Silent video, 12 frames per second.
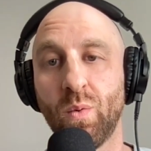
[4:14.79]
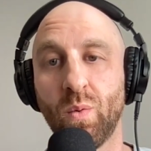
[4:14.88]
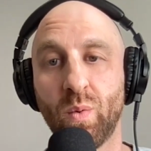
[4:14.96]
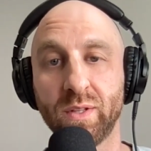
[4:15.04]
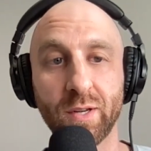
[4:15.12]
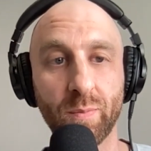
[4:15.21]

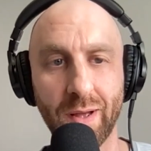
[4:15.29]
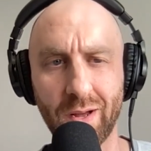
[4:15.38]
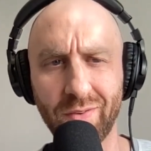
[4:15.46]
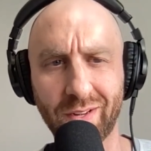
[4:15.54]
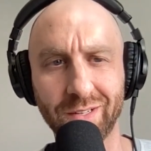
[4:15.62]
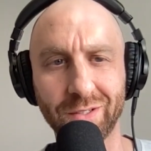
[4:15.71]
what's their
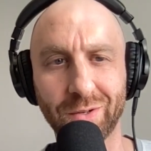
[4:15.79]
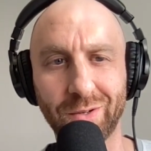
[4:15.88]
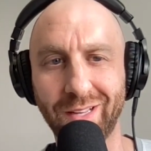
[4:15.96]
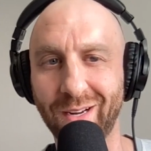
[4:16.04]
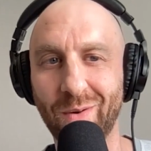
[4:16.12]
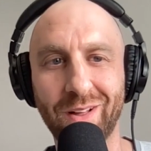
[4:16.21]
pelvic
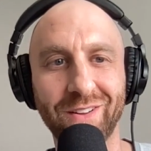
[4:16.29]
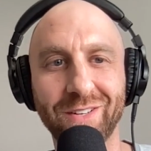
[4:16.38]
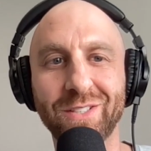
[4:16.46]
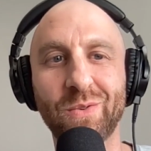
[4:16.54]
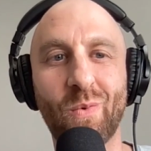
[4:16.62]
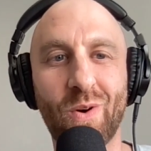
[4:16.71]
control like while they're
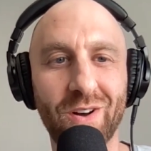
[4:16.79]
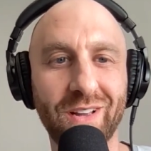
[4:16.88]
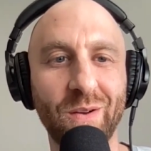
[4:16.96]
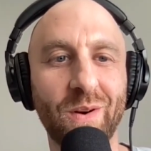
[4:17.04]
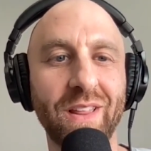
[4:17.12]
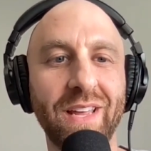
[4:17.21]
just
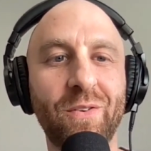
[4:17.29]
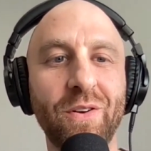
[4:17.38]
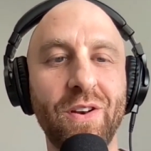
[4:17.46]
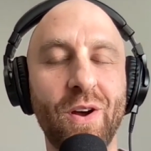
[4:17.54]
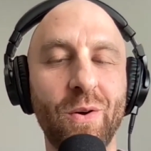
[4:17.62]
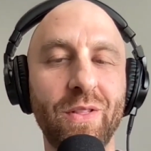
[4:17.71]
walking, while they
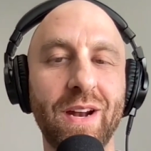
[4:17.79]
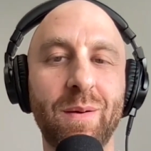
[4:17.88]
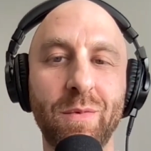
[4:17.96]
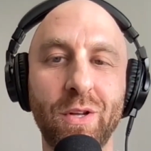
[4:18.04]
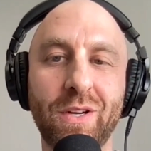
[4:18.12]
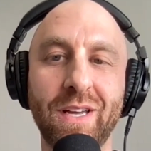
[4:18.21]
don't know that
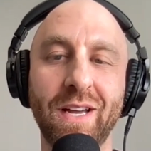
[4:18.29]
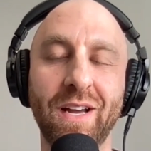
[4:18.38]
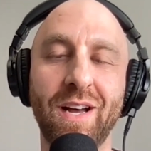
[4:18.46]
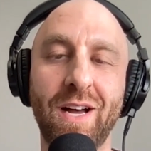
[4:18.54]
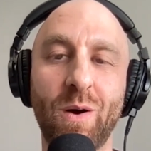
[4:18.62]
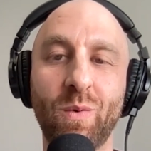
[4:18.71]
I'm looking?
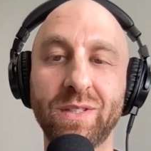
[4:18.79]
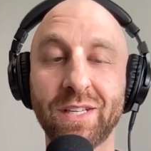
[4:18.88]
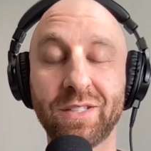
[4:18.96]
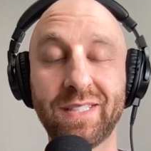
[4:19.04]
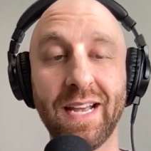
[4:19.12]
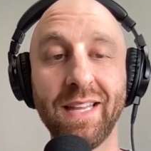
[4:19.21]
What's
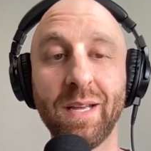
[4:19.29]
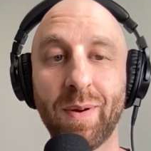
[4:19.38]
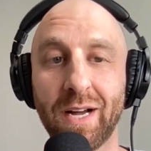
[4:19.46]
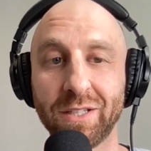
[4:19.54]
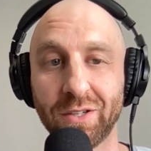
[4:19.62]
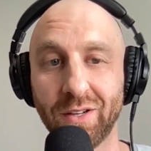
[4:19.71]
their standing
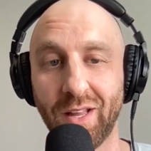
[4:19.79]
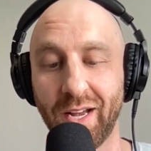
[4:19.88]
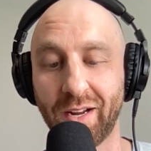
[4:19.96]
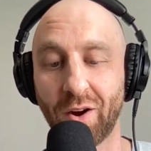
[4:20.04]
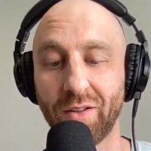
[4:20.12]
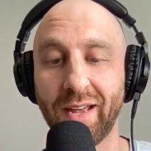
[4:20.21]
posture
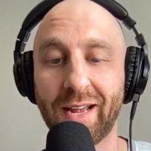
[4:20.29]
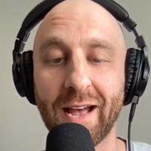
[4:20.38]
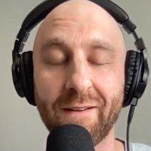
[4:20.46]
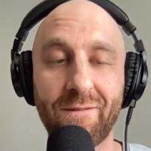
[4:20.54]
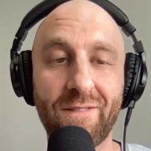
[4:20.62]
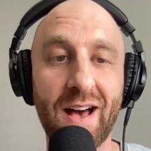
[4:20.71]
like? Are they
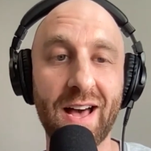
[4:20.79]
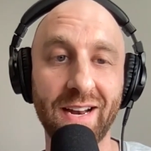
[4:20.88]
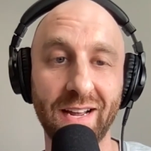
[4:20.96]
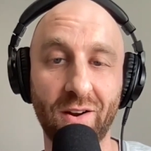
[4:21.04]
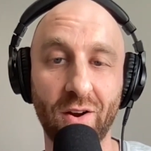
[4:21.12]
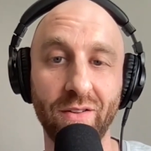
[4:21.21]

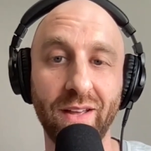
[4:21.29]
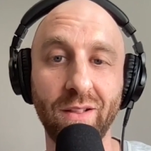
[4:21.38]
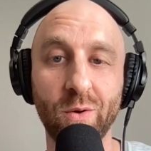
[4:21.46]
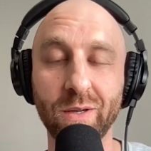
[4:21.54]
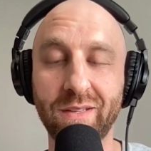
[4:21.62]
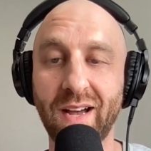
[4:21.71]
kyphotic? Are they
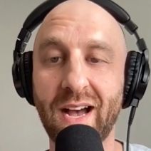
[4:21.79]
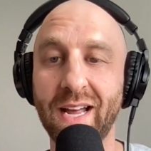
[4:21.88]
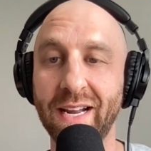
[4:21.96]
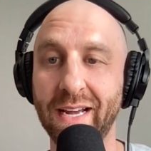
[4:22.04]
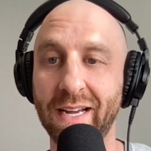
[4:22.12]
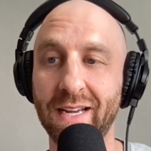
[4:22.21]

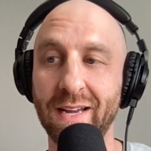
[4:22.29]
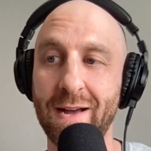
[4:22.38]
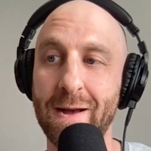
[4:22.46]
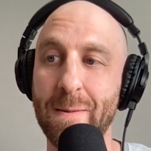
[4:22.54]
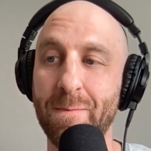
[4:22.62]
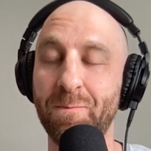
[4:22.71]
lordotic?
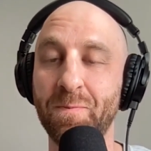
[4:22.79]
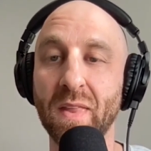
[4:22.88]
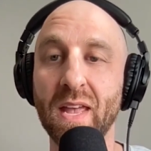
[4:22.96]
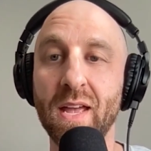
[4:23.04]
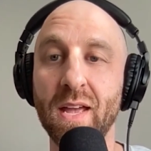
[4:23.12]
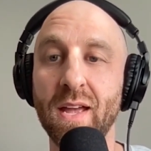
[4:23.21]

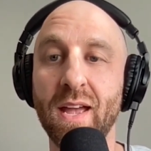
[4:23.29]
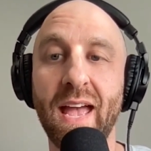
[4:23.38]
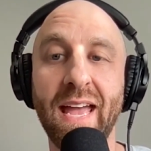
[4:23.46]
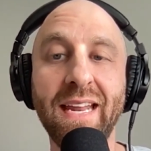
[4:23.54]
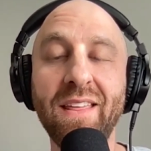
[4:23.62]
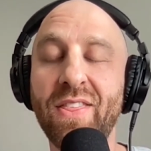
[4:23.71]

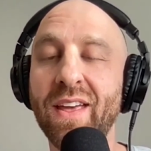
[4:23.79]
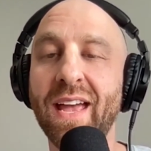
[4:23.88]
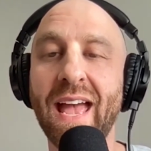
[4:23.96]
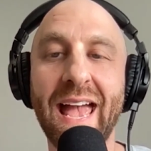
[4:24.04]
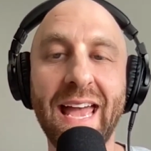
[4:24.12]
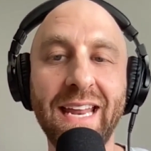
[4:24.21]

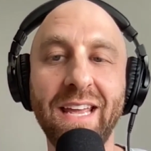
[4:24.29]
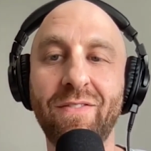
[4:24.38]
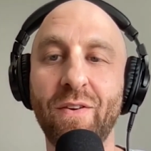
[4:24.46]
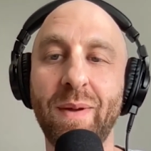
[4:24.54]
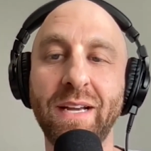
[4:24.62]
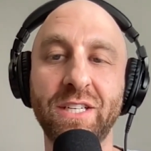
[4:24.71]
Any
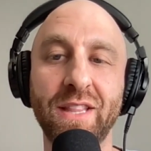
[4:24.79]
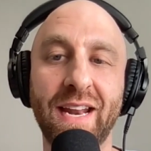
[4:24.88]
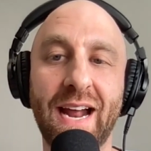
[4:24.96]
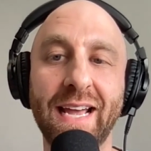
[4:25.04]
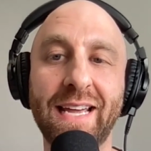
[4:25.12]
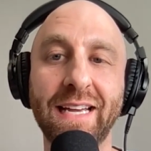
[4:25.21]
information
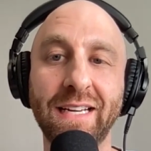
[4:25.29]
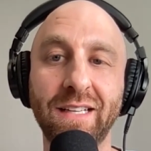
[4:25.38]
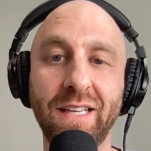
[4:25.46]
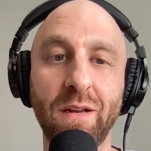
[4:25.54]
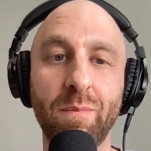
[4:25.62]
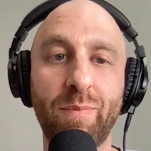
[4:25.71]
that I can
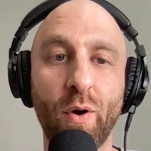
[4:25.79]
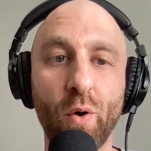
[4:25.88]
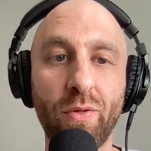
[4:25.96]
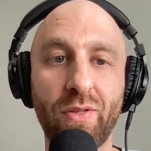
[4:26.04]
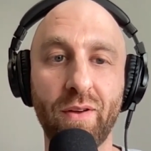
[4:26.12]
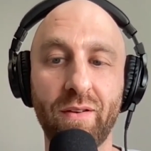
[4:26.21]
glean,
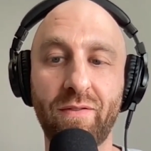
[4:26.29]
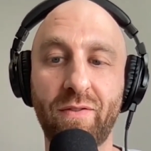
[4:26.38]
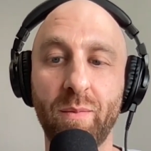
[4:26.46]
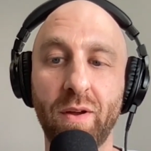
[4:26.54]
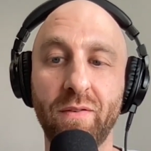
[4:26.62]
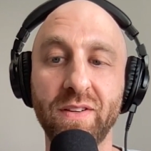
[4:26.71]
both
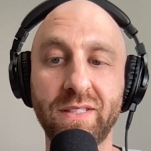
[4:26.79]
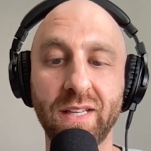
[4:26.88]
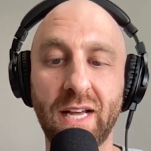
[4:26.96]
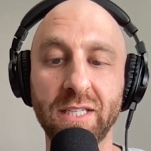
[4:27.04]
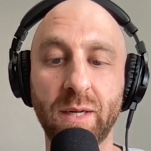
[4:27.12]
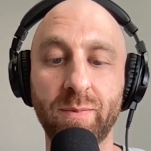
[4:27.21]
from a
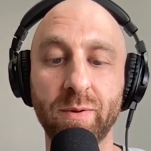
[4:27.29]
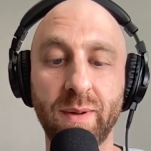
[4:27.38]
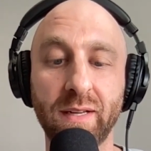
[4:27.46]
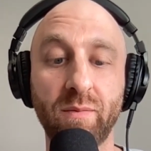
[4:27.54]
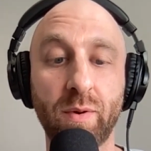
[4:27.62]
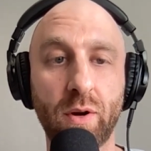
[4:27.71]
physiologic
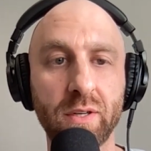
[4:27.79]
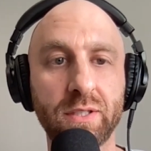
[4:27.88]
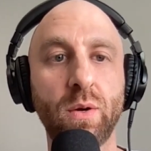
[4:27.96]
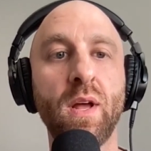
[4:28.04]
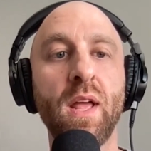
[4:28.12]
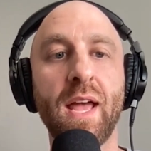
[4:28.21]
perspective, but
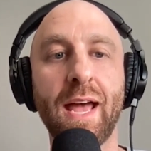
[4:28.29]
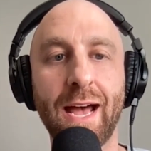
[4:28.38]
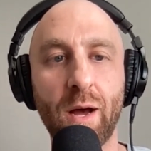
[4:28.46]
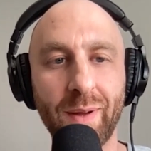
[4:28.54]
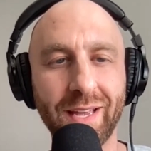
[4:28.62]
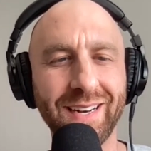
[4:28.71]
also,
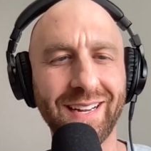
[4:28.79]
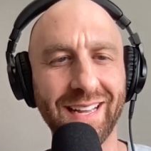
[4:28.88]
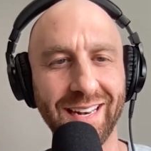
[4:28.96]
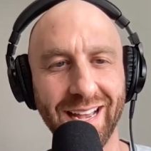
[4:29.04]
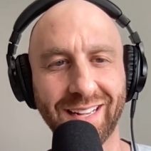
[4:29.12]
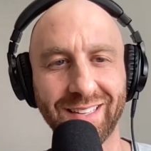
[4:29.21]
how am I going to
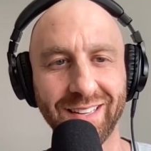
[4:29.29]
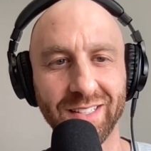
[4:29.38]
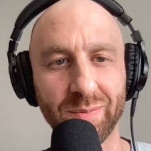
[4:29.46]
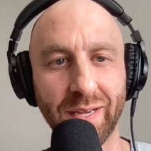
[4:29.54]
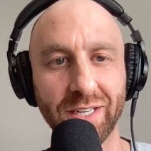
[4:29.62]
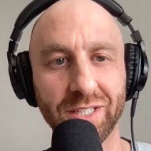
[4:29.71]
connect to
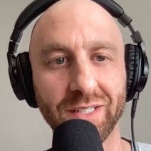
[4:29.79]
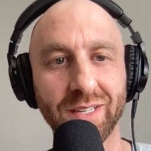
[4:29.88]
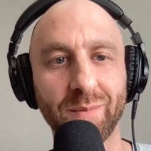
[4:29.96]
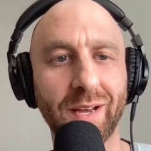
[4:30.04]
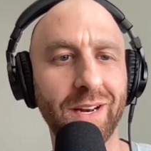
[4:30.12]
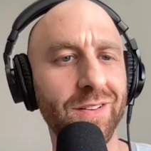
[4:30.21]
this patient?
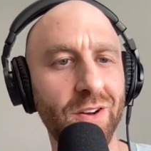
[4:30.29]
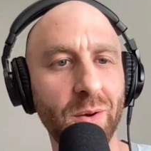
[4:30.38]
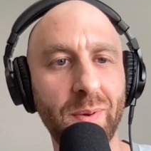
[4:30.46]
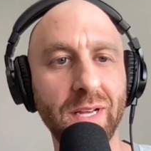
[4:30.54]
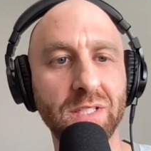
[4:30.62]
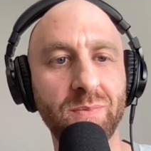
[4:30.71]
Am I going to
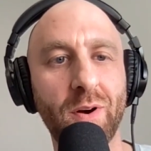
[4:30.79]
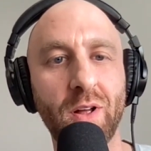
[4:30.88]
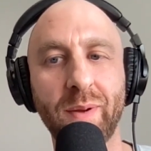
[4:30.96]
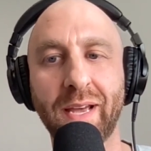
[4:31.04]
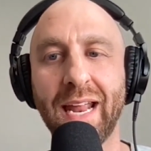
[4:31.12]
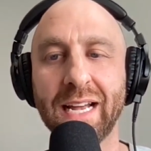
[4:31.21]
talk baseball?
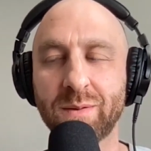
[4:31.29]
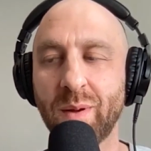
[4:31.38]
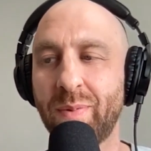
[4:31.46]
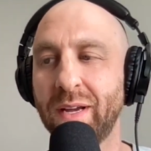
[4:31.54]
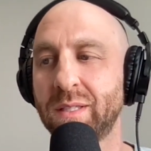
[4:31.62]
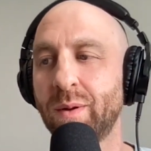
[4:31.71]
Am I going to ask
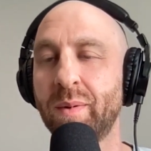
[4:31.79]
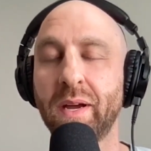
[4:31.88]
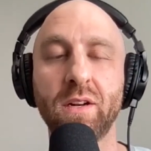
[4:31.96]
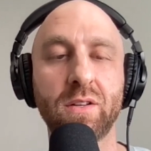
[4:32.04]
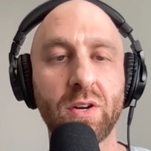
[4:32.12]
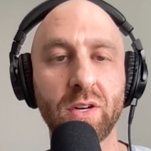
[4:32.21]
about baseball? Am I
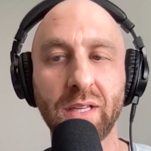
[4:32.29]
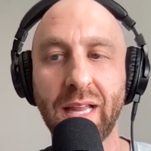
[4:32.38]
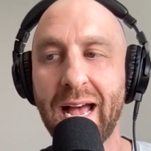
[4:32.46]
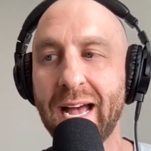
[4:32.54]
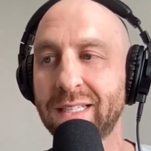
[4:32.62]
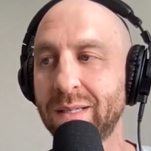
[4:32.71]
going to talk
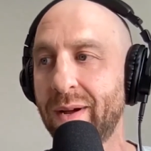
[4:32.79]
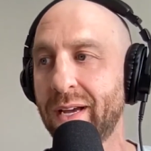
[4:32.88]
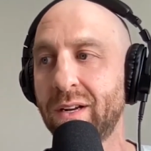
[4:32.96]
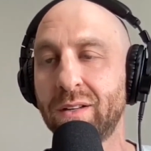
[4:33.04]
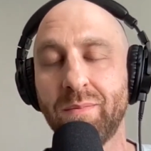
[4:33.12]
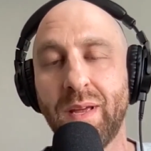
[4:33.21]
lax? Am I
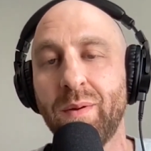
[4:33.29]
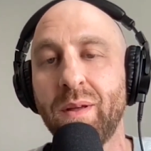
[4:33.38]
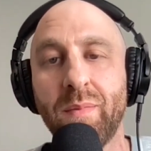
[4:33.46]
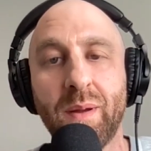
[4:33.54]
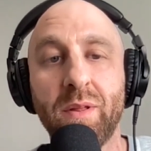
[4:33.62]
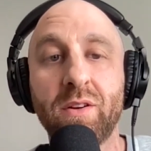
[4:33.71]
going to,
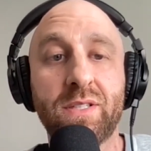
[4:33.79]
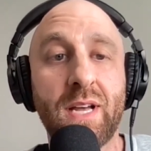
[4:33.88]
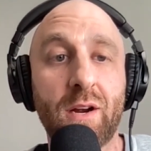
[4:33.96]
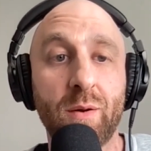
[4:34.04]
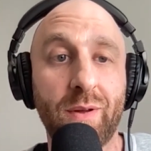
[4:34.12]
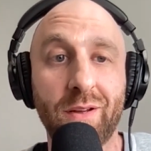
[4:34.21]
maybe they're a
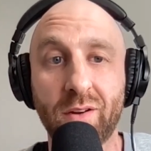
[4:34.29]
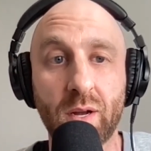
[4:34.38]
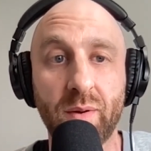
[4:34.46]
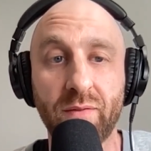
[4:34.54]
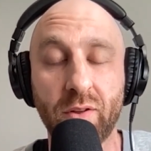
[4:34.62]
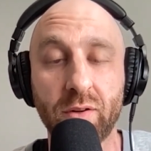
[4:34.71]
soccer player and they're
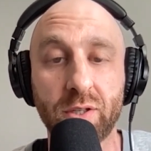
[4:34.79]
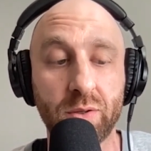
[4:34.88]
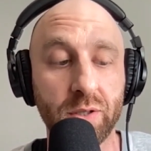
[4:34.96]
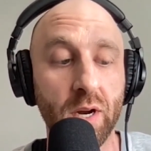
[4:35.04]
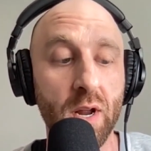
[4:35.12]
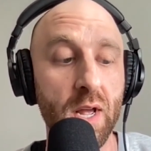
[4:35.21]
coming in for their
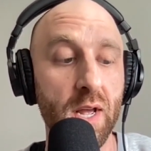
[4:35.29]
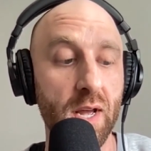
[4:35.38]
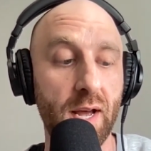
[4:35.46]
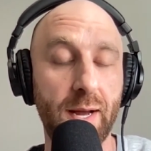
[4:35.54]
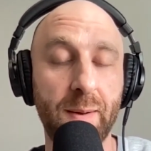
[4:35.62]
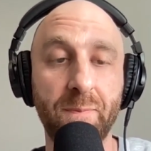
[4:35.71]
shoulder.
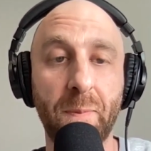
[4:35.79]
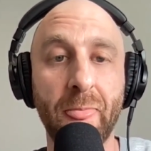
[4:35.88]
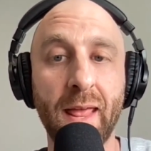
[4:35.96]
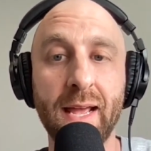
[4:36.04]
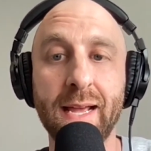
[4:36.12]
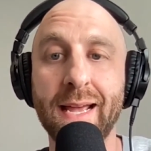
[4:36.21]

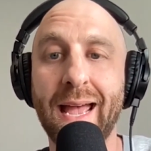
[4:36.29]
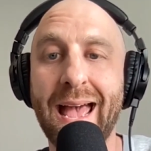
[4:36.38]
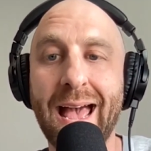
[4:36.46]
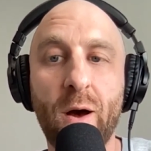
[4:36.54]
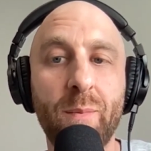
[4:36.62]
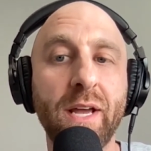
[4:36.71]

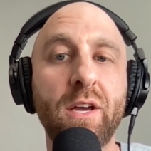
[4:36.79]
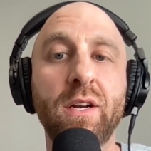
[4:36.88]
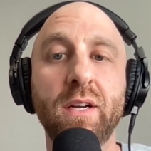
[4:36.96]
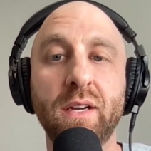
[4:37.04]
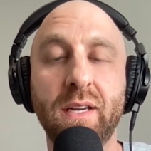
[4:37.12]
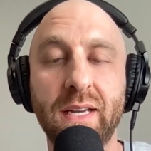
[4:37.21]
How am I going
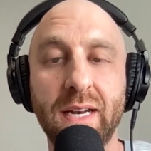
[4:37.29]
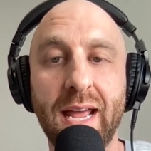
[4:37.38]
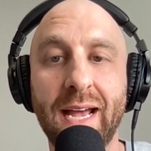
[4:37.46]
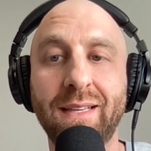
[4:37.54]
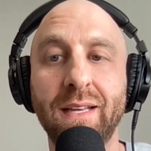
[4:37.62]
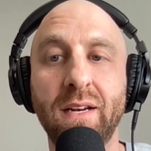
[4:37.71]
to
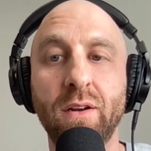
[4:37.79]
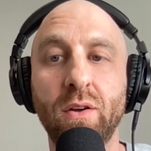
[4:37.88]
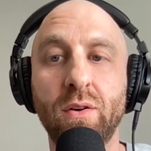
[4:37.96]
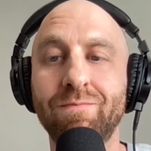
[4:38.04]
connect, and